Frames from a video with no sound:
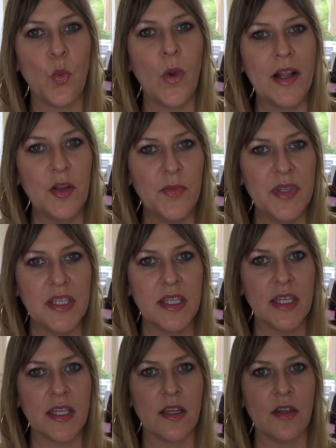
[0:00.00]

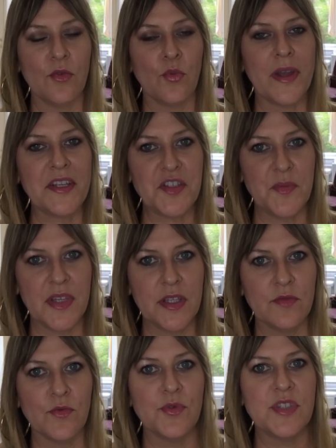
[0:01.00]
well-being,
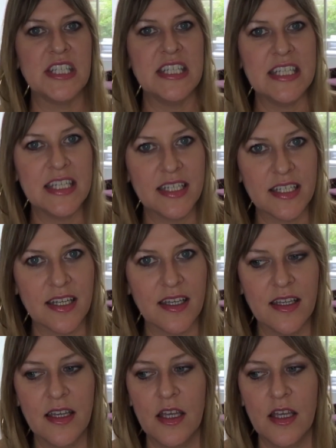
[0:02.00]
regimen, routine,